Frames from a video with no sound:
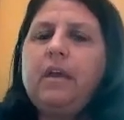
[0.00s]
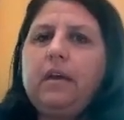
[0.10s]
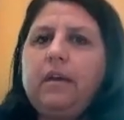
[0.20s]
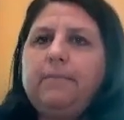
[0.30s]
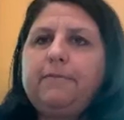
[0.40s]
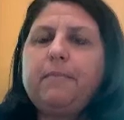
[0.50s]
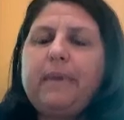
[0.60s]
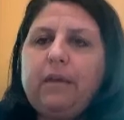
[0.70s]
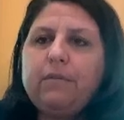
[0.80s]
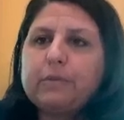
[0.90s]
um, for
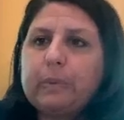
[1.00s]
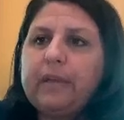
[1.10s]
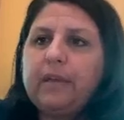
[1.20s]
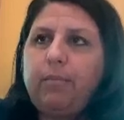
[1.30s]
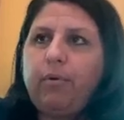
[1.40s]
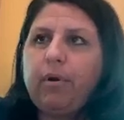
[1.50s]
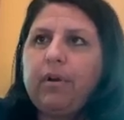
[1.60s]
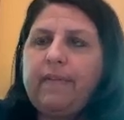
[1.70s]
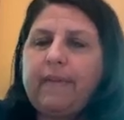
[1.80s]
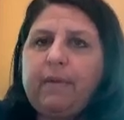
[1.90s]
me, it was really
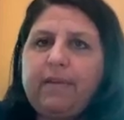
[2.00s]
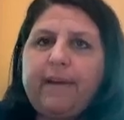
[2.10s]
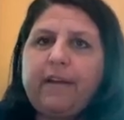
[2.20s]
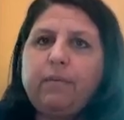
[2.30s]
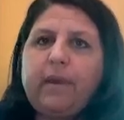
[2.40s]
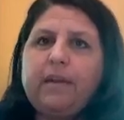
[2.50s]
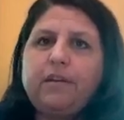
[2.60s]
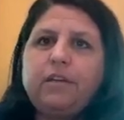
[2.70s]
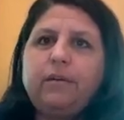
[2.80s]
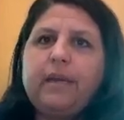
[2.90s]
important that we found a way to
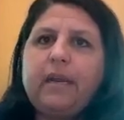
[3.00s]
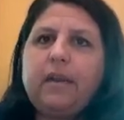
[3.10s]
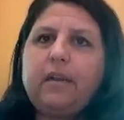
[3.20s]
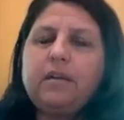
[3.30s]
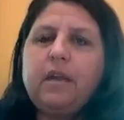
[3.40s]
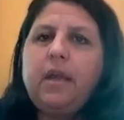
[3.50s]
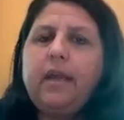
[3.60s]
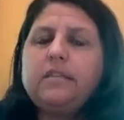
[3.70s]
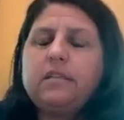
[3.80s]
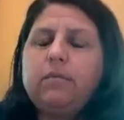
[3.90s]
do it, and
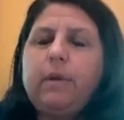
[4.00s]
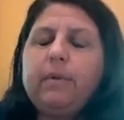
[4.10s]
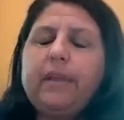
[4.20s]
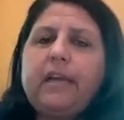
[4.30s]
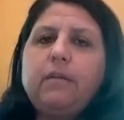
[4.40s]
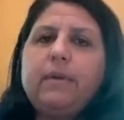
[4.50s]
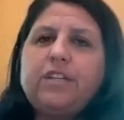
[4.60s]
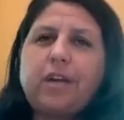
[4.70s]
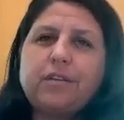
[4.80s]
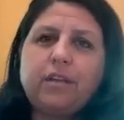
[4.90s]
and so we really had to reach
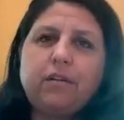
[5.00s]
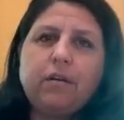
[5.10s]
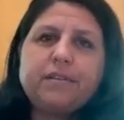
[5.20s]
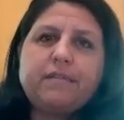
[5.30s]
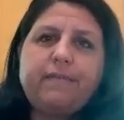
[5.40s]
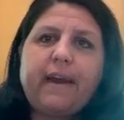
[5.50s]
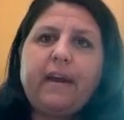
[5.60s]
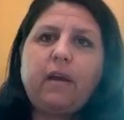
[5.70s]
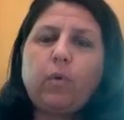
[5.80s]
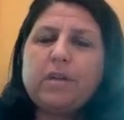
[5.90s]
out to the girls and find
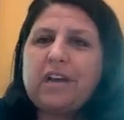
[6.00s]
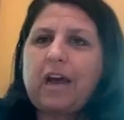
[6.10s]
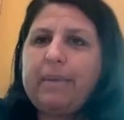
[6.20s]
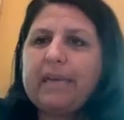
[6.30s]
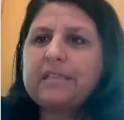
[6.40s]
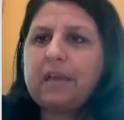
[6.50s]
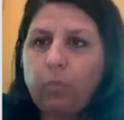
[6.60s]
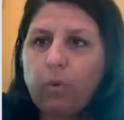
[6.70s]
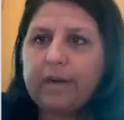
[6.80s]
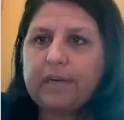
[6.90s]
out what topics they
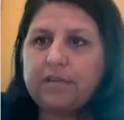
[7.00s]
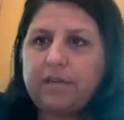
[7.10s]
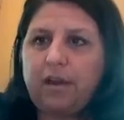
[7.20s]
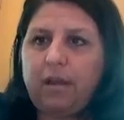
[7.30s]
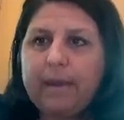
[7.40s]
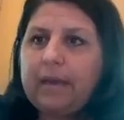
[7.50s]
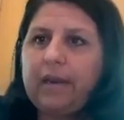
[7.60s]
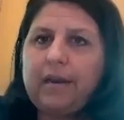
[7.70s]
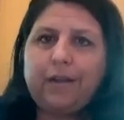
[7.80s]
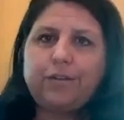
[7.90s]
wanted to talk about,
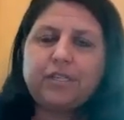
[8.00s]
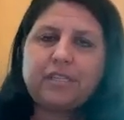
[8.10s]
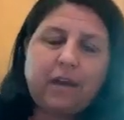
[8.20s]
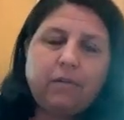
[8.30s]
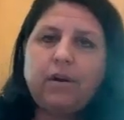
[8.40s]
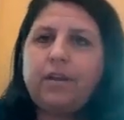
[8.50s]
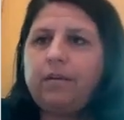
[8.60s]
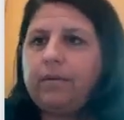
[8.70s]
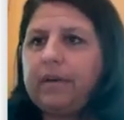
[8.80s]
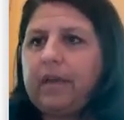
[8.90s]
and not just how are
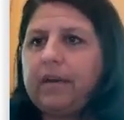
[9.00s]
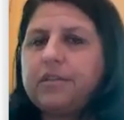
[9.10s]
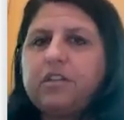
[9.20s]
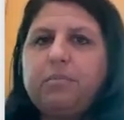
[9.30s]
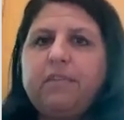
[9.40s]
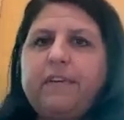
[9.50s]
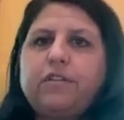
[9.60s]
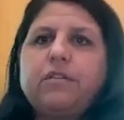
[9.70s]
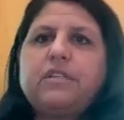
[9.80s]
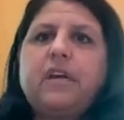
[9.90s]
you and kind of
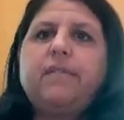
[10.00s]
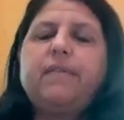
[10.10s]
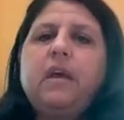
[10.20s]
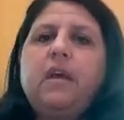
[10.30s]
superficial stuff.